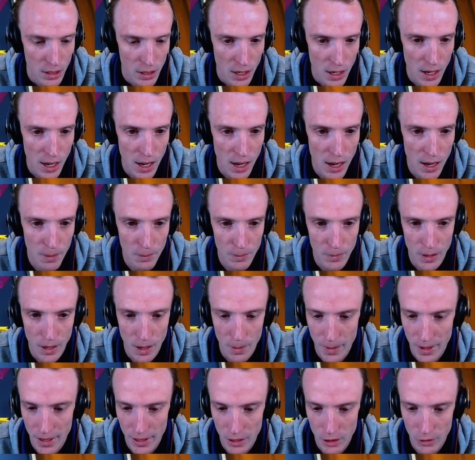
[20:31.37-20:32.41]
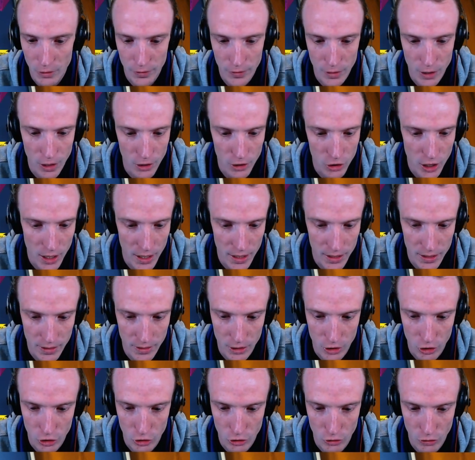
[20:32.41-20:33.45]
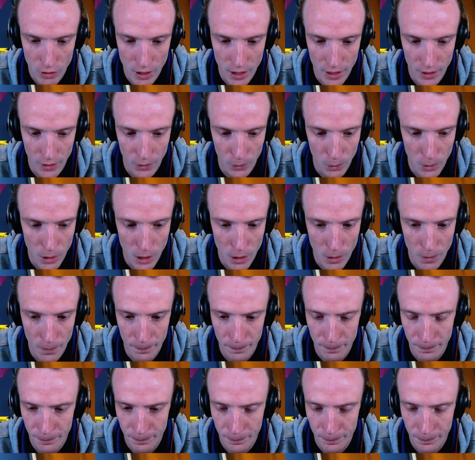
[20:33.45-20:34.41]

I mean, you've got chances into Shrine as well.